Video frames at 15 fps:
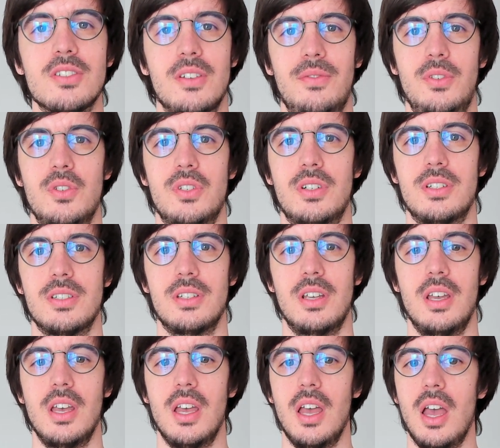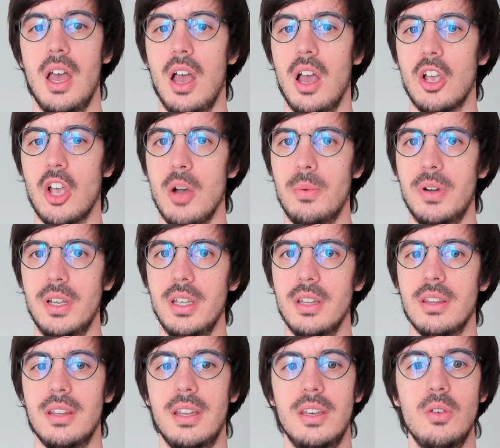of users, covering
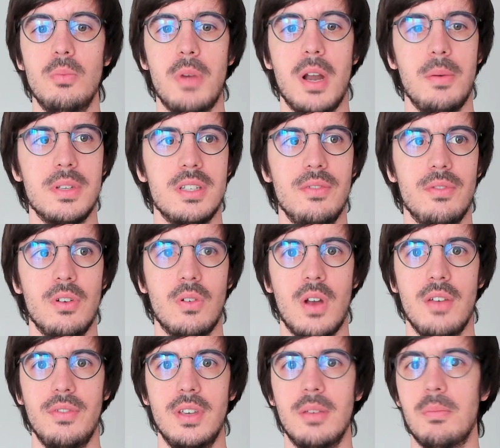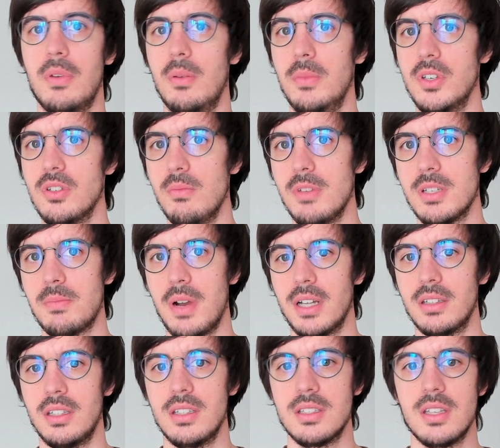the new privacy infographic, permission best
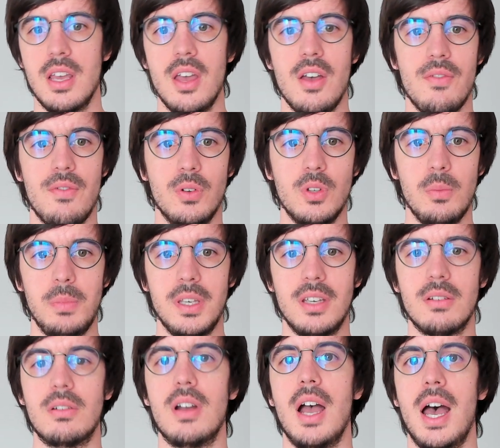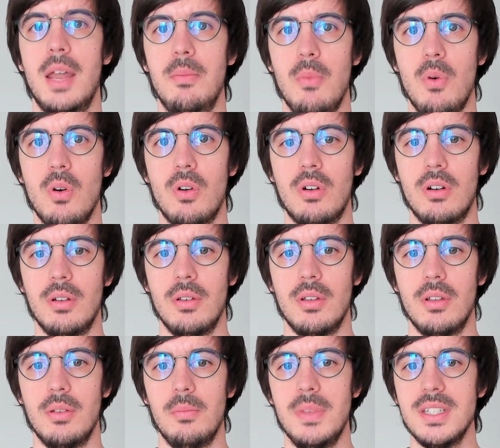practice, photo picker and more.
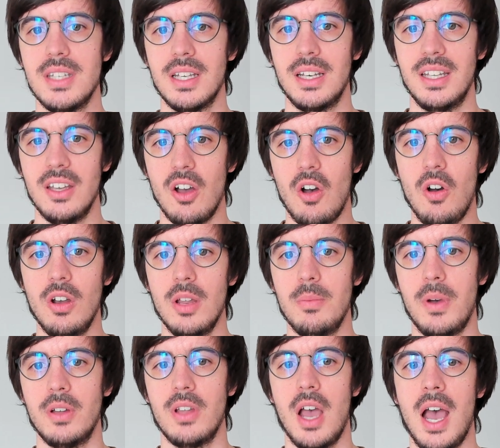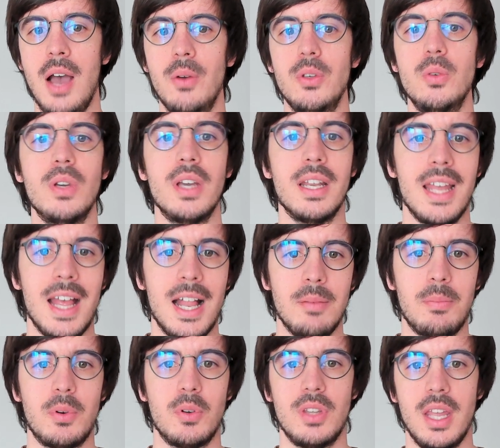Basically, all about how you can help
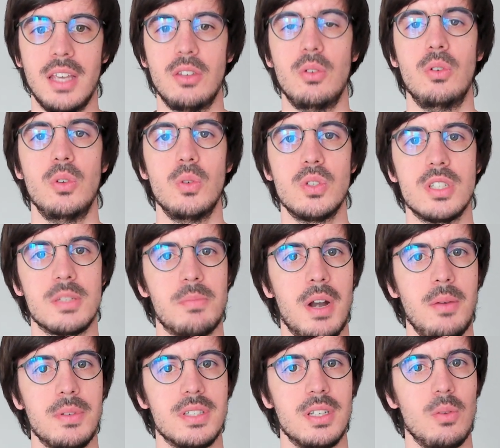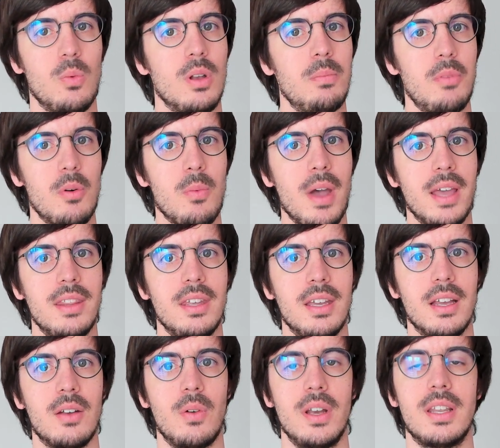protect your users' privacy while providing a
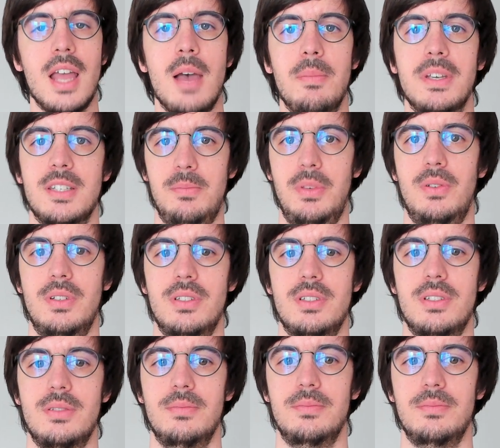great app experience.